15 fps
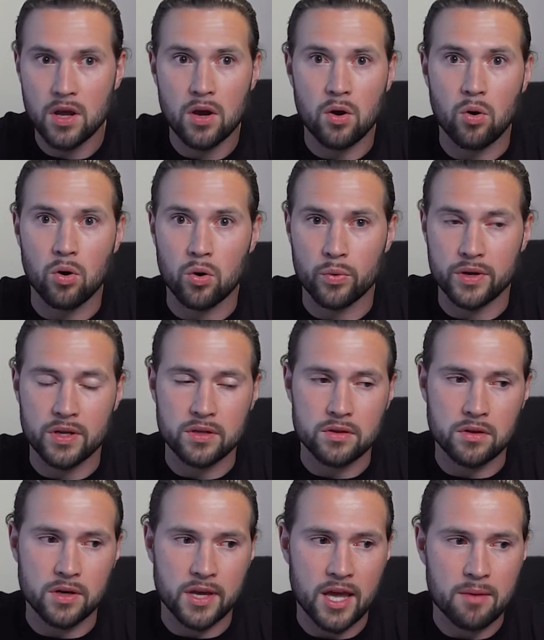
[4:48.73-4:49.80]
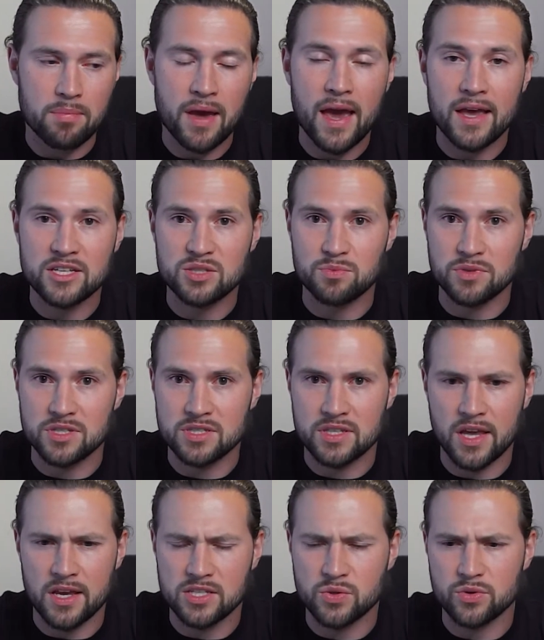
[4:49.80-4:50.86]
or we look at past
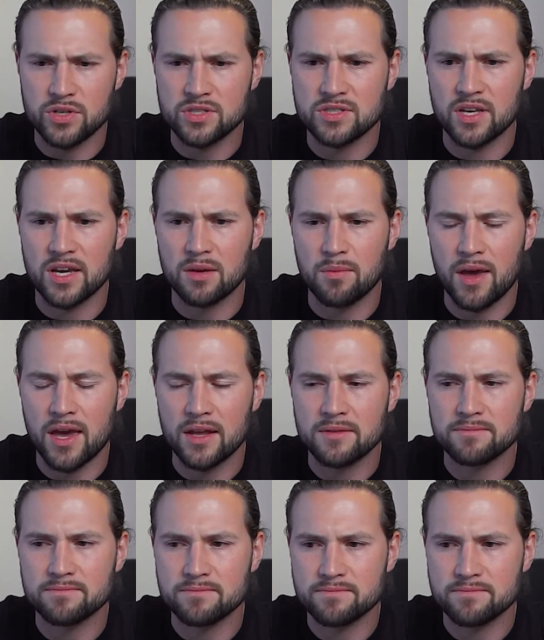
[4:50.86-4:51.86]
mistakes. We're just like, man,